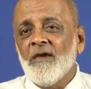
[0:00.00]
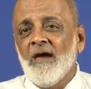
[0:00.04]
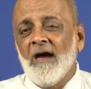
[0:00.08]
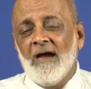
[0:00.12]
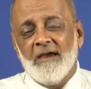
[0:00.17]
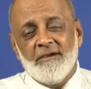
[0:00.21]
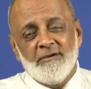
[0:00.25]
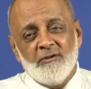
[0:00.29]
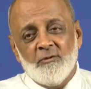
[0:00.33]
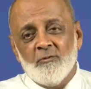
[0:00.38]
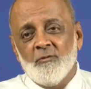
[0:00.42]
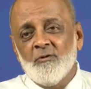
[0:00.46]

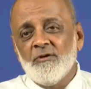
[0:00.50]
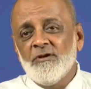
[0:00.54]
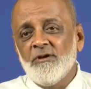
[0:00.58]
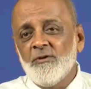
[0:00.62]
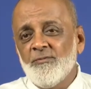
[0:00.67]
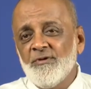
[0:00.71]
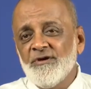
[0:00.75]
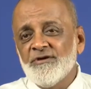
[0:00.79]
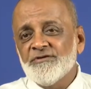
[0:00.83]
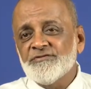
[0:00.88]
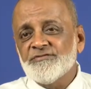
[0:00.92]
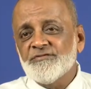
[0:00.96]
I can only
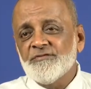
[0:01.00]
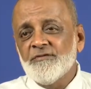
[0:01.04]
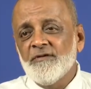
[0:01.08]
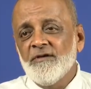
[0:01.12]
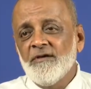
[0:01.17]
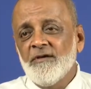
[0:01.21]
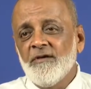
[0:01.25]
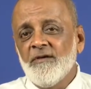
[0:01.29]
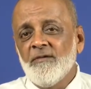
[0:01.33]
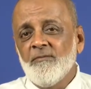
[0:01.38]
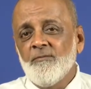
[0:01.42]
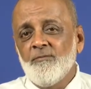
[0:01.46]
wish,
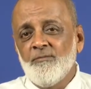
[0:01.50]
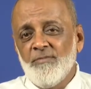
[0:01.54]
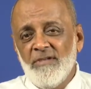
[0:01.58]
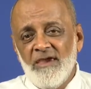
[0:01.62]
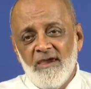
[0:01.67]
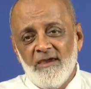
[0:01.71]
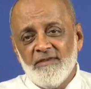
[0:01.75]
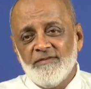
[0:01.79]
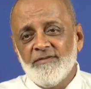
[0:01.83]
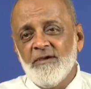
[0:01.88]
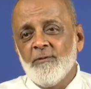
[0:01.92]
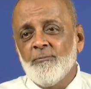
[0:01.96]

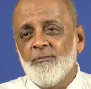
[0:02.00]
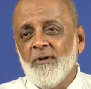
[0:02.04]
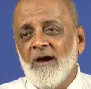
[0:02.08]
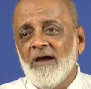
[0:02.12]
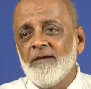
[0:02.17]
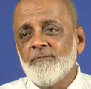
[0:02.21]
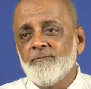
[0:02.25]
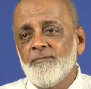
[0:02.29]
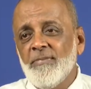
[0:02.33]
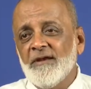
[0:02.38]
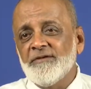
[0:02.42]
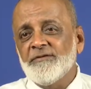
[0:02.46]
may they
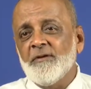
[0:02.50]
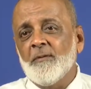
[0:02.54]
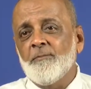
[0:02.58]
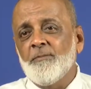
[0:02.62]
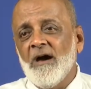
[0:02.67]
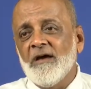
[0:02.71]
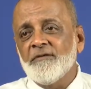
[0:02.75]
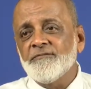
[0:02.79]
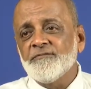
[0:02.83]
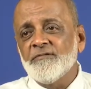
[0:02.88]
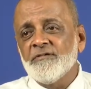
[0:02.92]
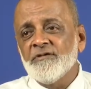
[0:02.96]
find better
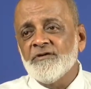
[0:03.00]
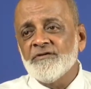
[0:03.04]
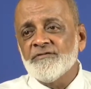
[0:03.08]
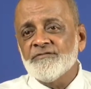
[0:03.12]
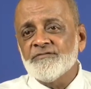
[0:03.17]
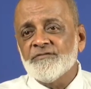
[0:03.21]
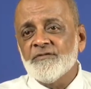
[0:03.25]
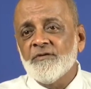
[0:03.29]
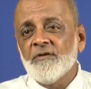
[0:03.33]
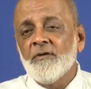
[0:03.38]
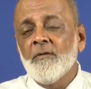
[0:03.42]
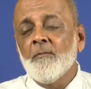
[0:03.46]
partners,
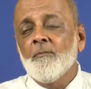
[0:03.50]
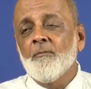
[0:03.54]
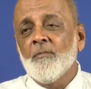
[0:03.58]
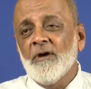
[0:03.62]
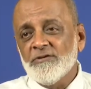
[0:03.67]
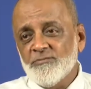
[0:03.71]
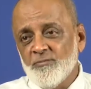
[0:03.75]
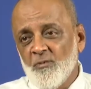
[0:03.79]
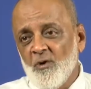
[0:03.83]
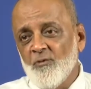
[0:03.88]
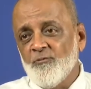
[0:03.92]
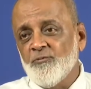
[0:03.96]

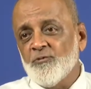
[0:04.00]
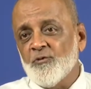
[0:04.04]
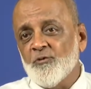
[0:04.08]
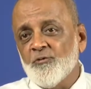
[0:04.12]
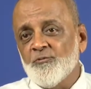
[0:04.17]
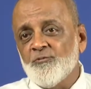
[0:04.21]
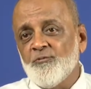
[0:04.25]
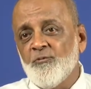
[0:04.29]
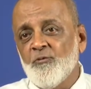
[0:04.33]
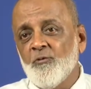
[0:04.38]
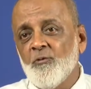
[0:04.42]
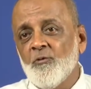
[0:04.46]
much more
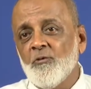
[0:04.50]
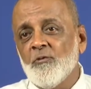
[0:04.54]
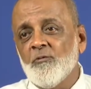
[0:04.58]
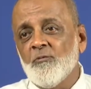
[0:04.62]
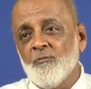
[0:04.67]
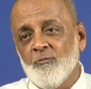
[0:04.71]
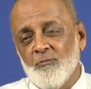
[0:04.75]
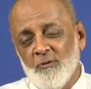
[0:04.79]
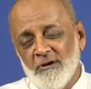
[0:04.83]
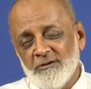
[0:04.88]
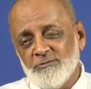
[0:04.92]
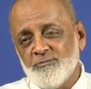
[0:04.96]
fruitful,
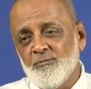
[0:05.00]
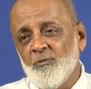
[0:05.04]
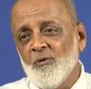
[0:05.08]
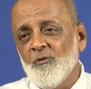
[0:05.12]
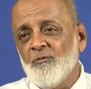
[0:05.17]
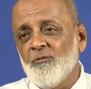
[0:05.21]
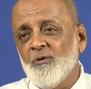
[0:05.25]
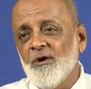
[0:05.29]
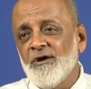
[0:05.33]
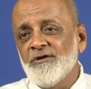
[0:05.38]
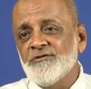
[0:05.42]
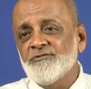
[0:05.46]
much more
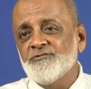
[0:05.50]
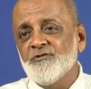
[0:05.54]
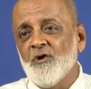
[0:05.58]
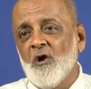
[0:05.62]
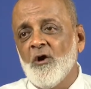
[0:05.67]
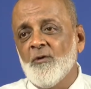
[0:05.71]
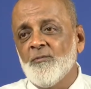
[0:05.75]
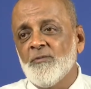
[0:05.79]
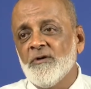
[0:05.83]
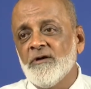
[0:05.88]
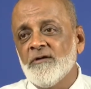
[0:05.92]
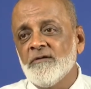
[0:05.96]
for
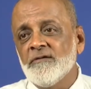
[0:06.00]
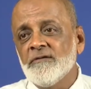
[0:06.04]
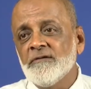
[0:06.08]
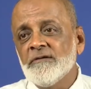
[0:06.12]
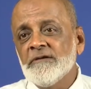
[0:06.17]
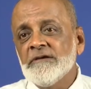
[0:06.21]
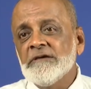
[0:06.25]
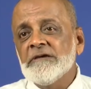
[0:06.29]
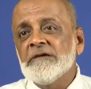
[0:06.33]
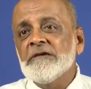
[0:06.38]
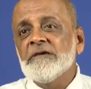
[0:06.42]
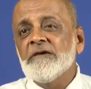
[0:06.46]
enjoyable,